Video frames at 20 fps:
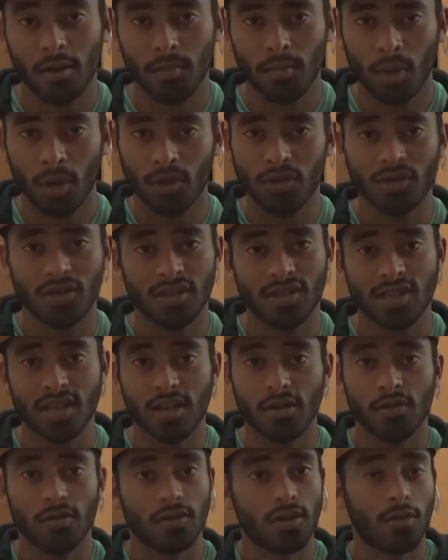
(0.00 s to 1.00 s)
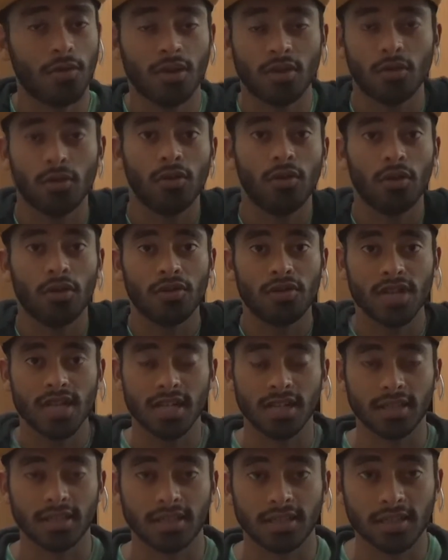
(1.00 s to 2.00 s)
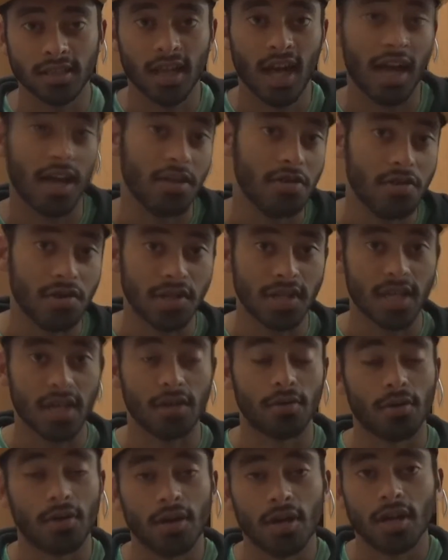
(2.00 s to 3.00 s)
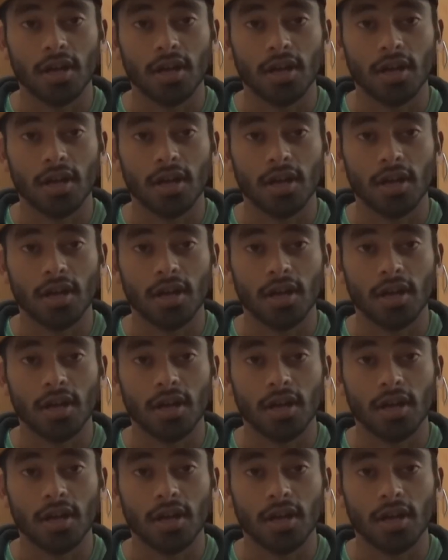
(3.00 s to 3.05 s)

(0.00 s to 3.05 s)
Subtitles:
poster sales. I went to all of those things at UCL.